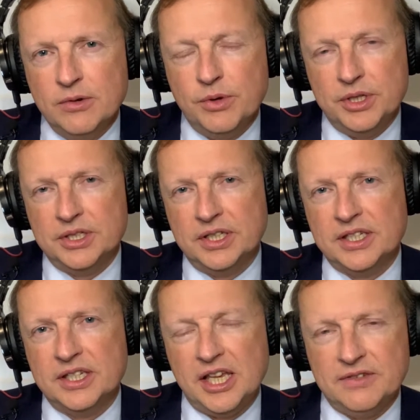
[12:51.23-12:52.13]
with a
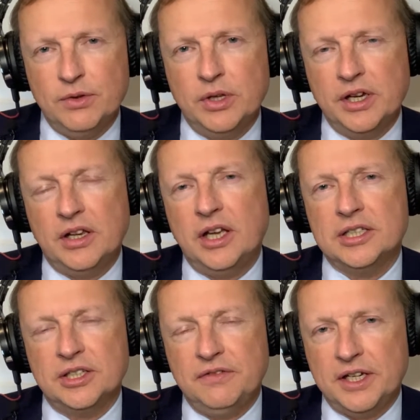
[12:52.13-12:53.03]
successful and
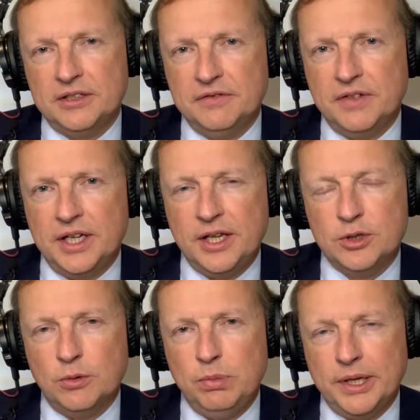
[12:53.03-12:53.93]
cost-effective
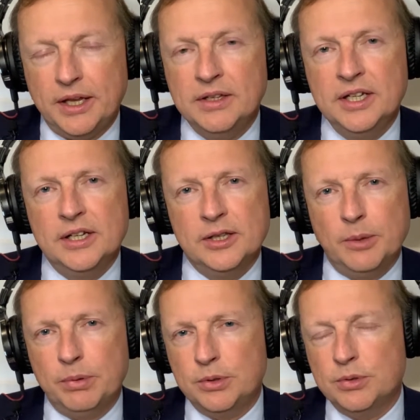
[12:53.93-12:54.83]
financial plan
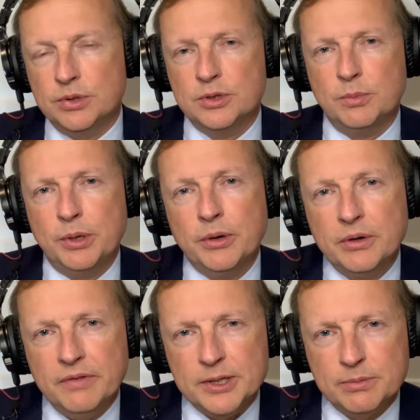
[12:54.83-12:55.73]
that produces superior
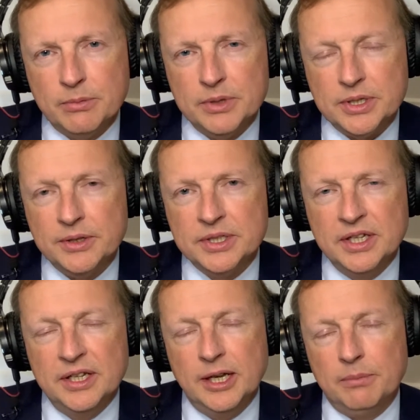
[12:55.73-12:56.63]
investment results
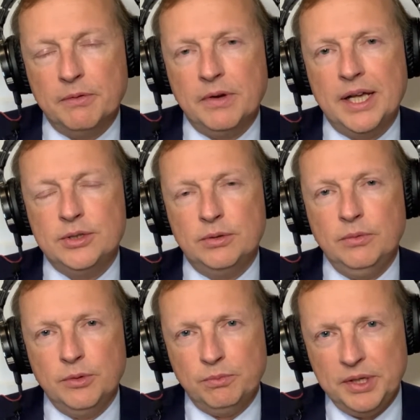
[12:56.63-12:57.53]
and provides you
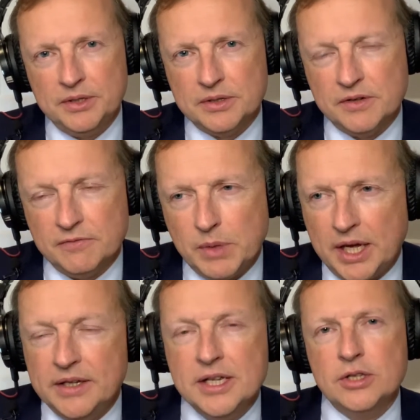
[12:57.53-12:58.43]
with peace of mind.